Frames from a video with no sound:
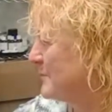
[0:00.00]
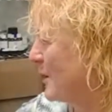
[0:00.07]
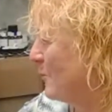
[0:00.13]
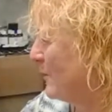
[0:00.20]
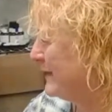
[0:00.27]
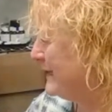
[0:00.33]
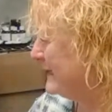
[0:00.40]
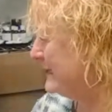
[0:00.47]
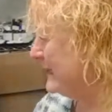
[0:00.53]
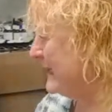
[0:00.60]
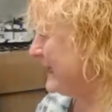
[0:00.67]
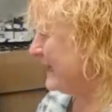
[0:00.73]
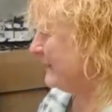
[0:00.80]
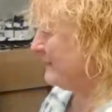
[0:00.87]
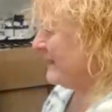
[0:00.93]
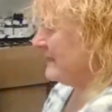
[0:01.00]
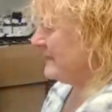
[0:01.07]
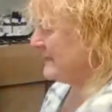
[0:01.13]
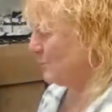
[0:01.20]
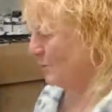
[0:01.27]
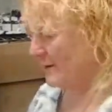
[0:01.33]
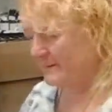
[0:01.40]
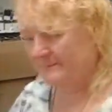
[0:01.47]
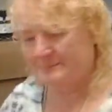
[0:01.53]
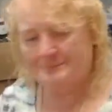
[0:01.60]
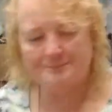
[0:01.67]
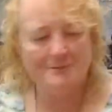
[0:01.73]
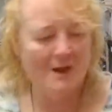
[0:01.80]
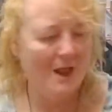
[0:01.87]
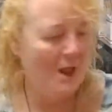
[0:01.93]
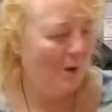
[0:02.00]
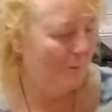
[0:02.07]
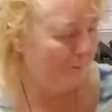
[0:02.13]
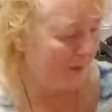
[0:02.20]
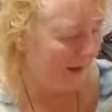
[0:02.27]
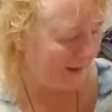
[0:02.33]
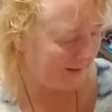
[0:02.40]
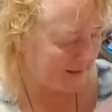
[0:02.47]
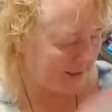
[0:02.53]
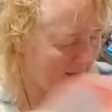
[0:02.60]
We didn't lick this one, but